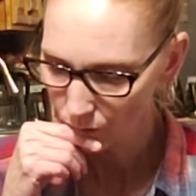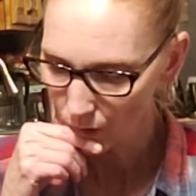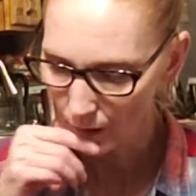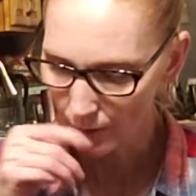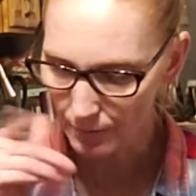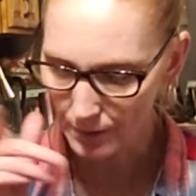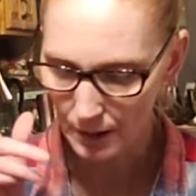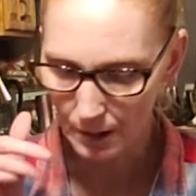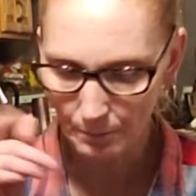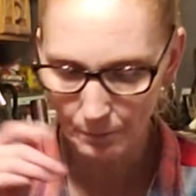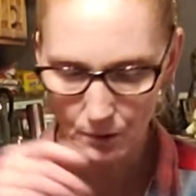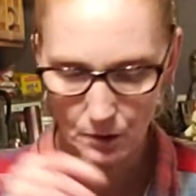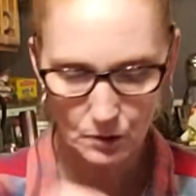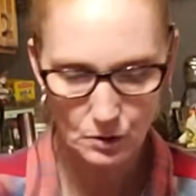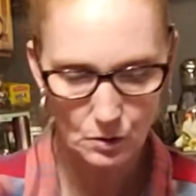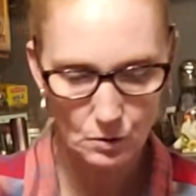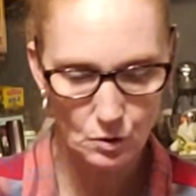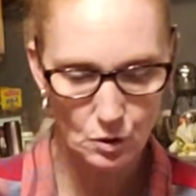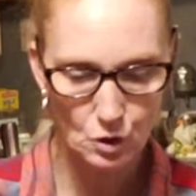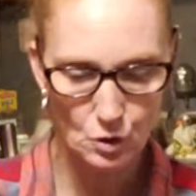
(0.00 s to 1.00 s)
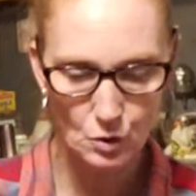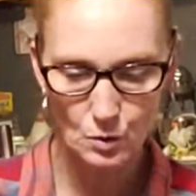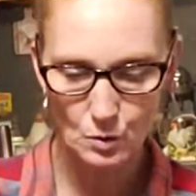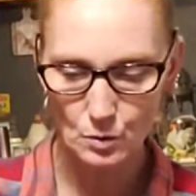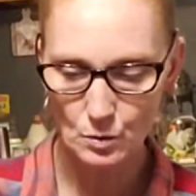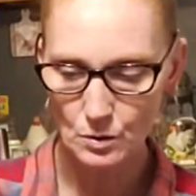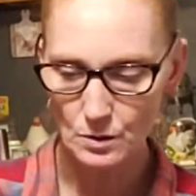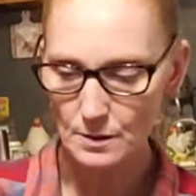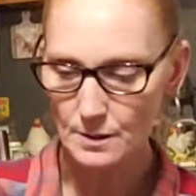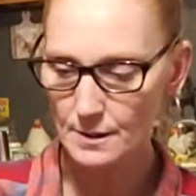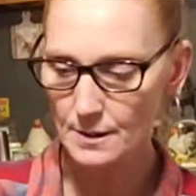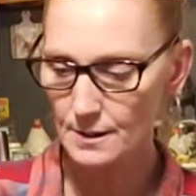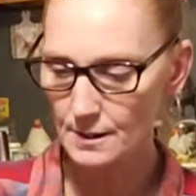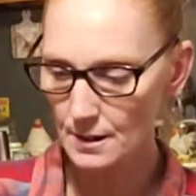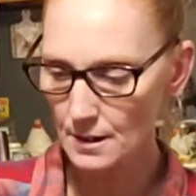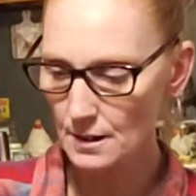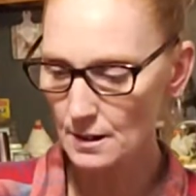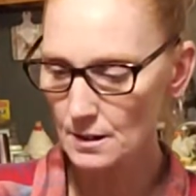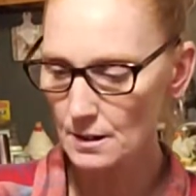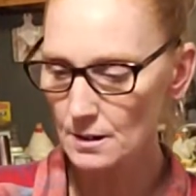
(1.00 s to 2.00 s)
I think I'm going to do 2
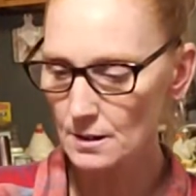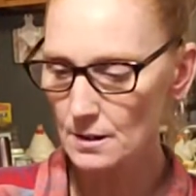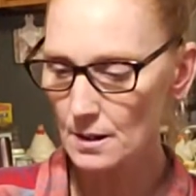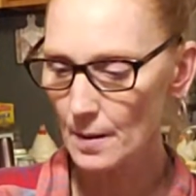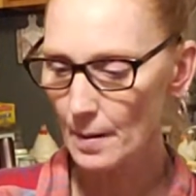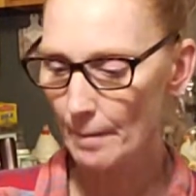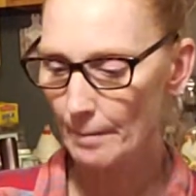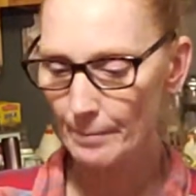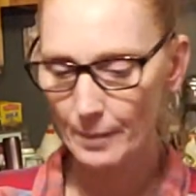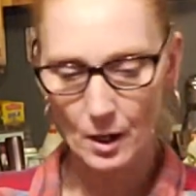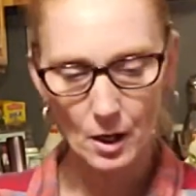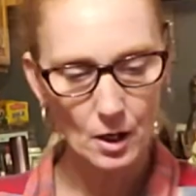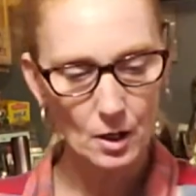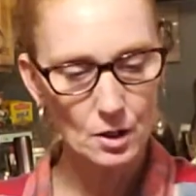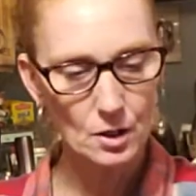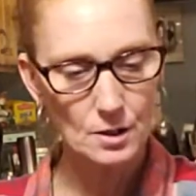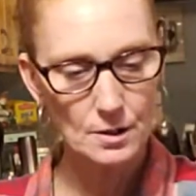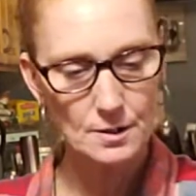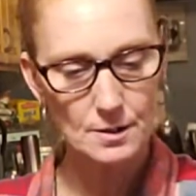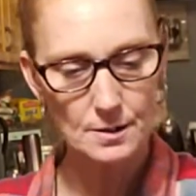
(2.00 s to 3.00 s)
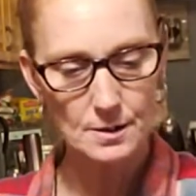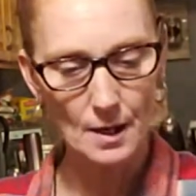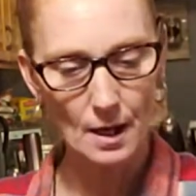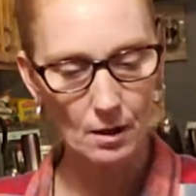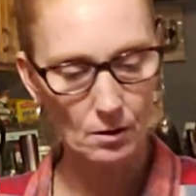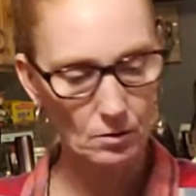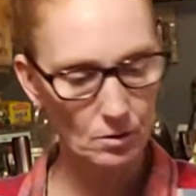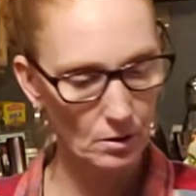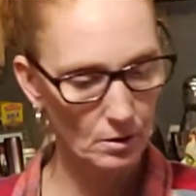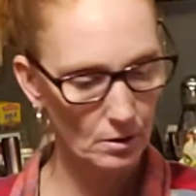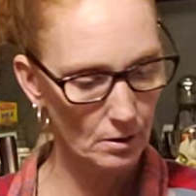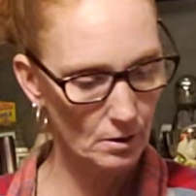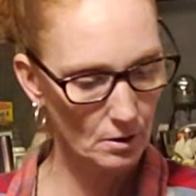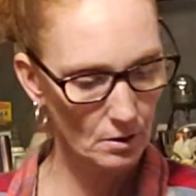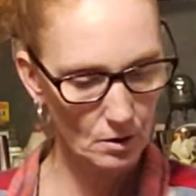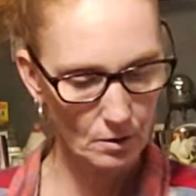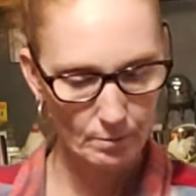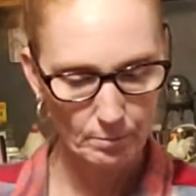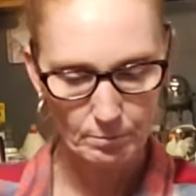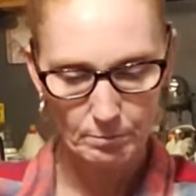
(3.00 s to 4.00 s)
seeds per cell,
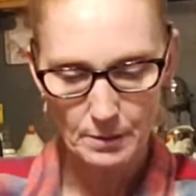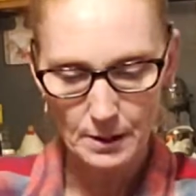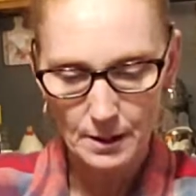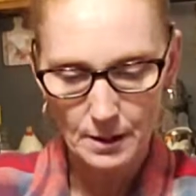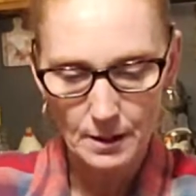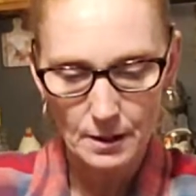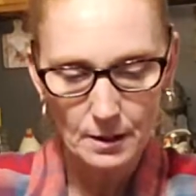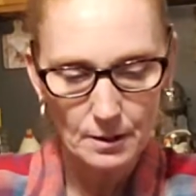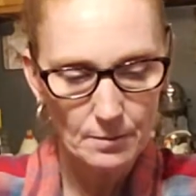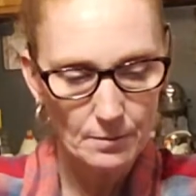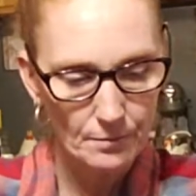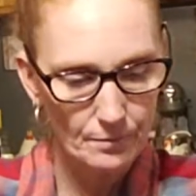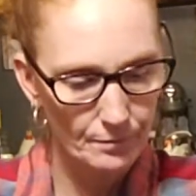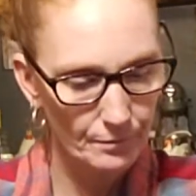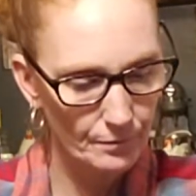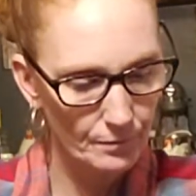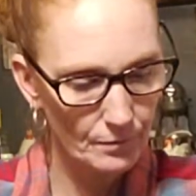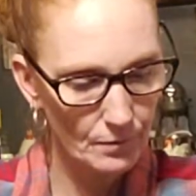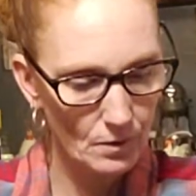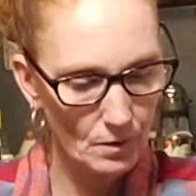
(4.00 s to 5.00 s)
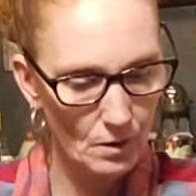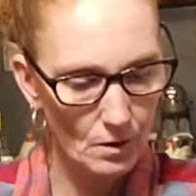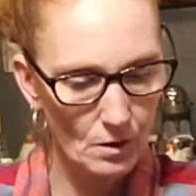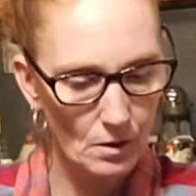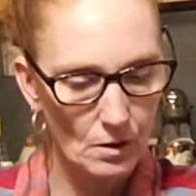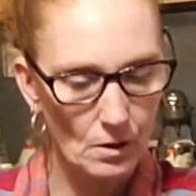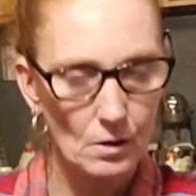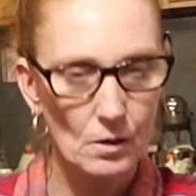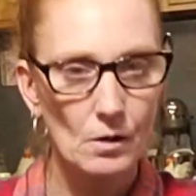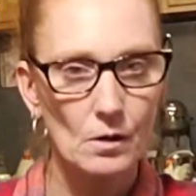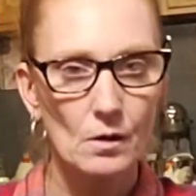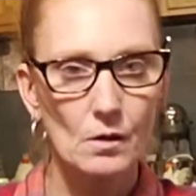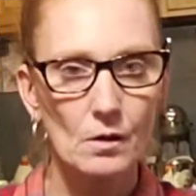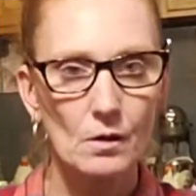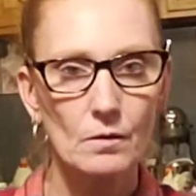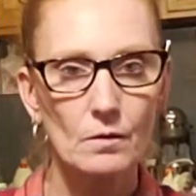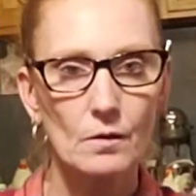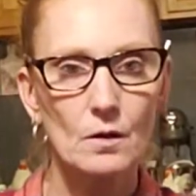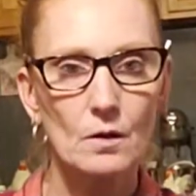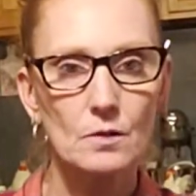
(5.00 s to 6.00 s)
meaning
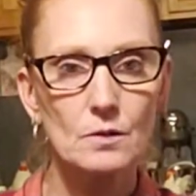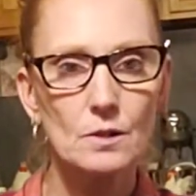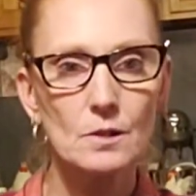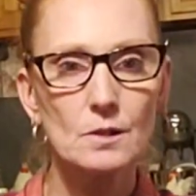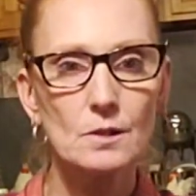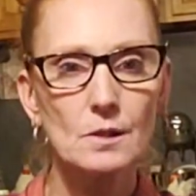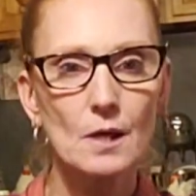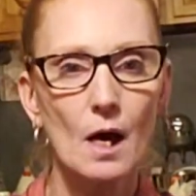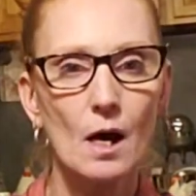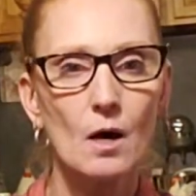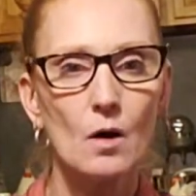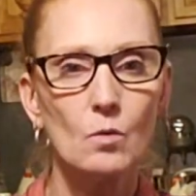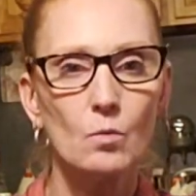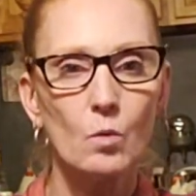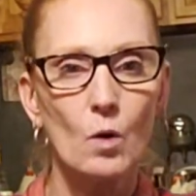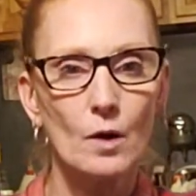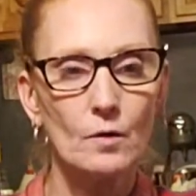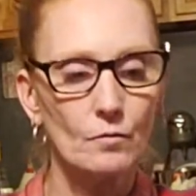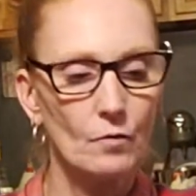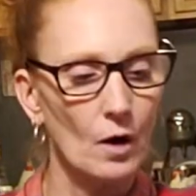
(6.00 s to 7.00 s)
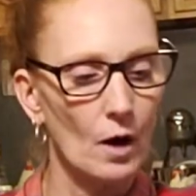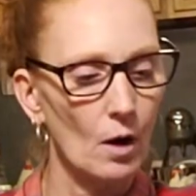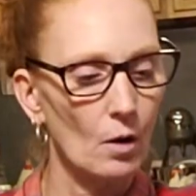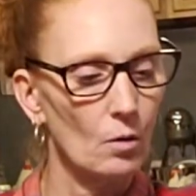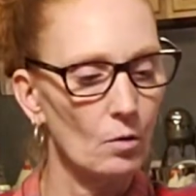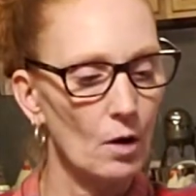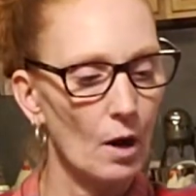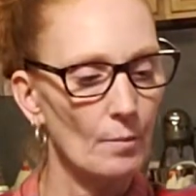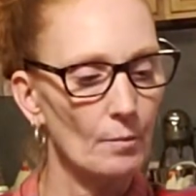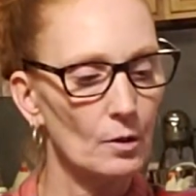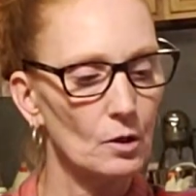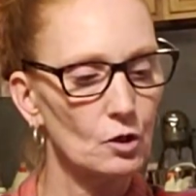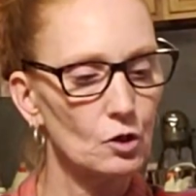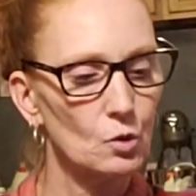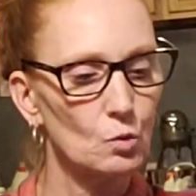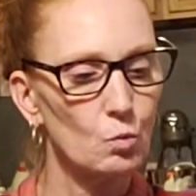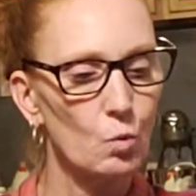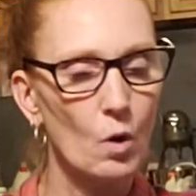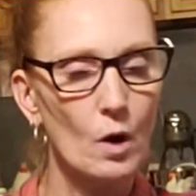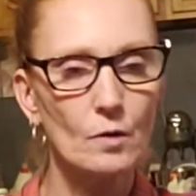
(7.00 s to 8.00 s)
there's a cell, 1 row. I'm going to
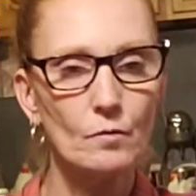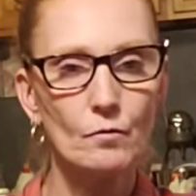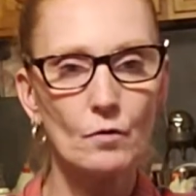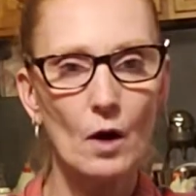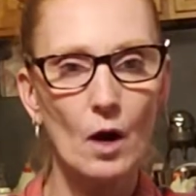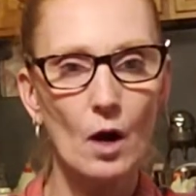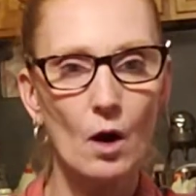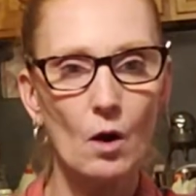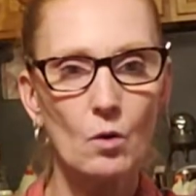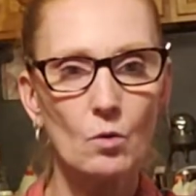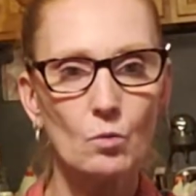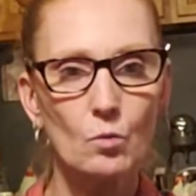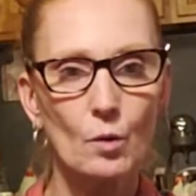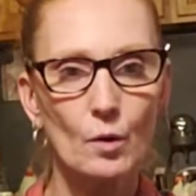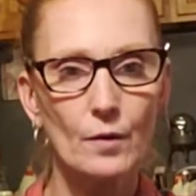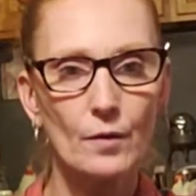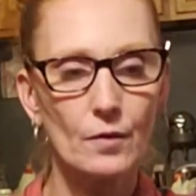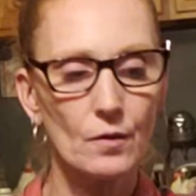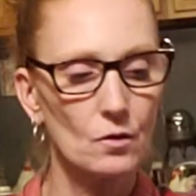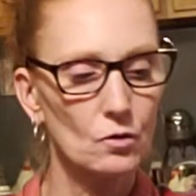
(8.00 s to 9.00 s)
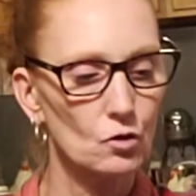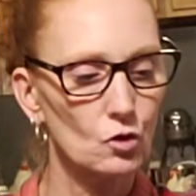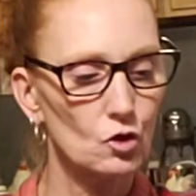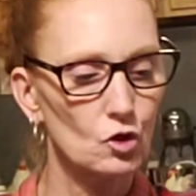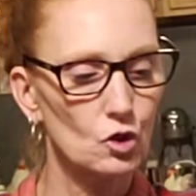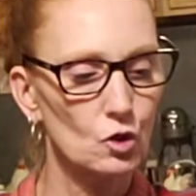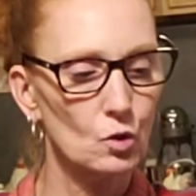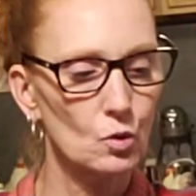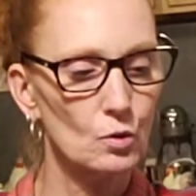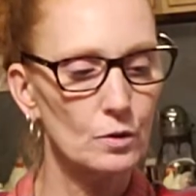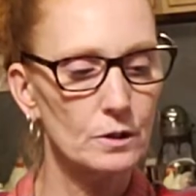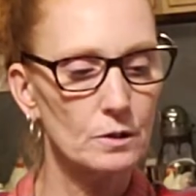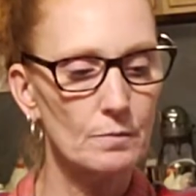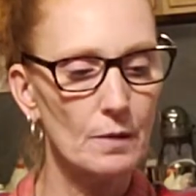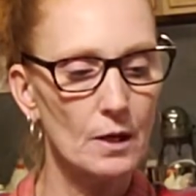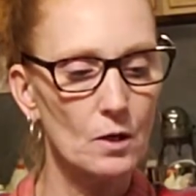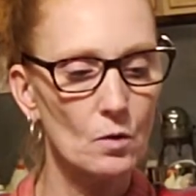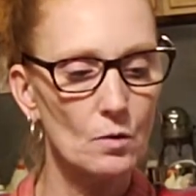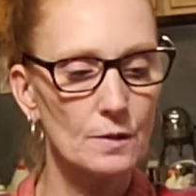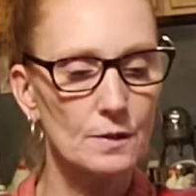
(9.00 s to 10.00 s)
do 1 row with 2
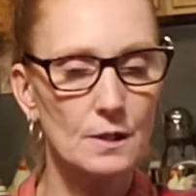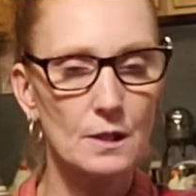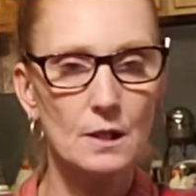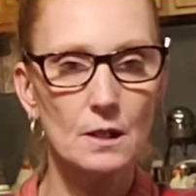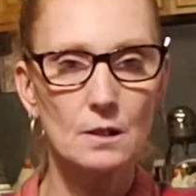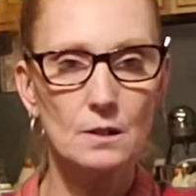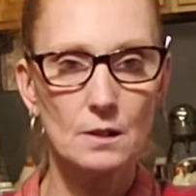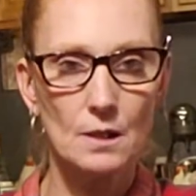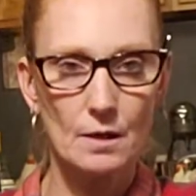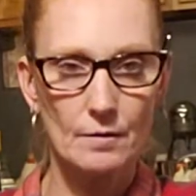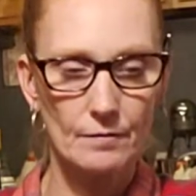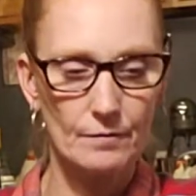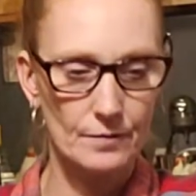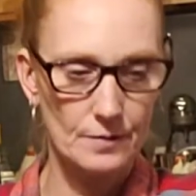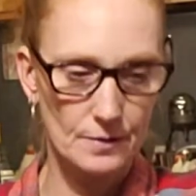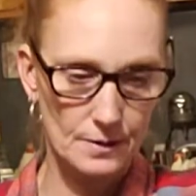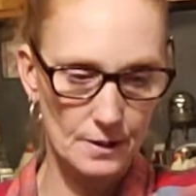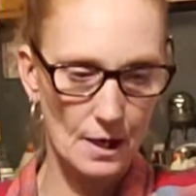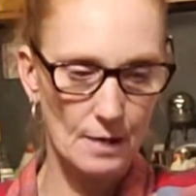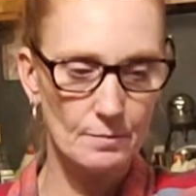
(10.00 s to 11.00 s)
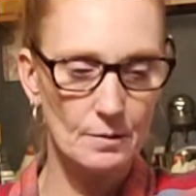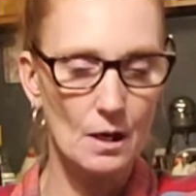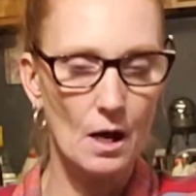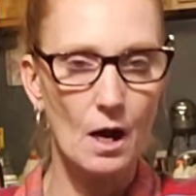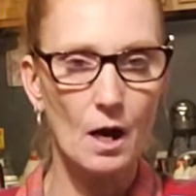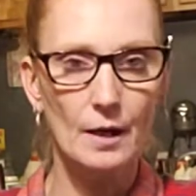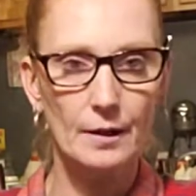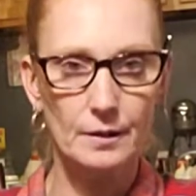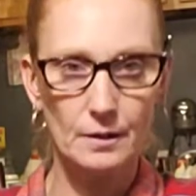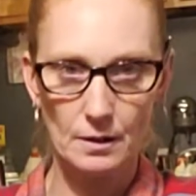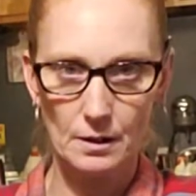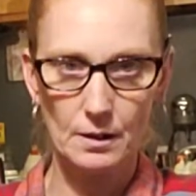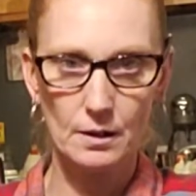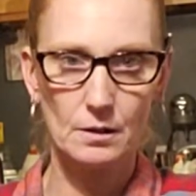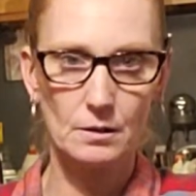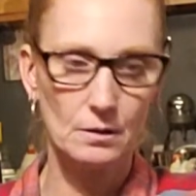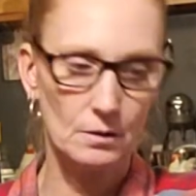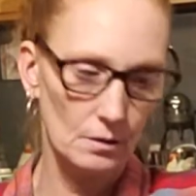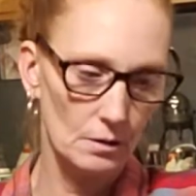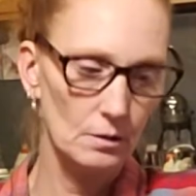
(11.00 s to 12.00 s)
tomato seeds of the same kind
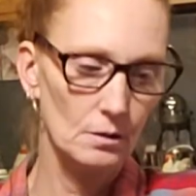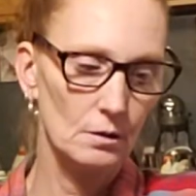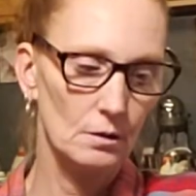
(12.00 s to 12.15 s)
in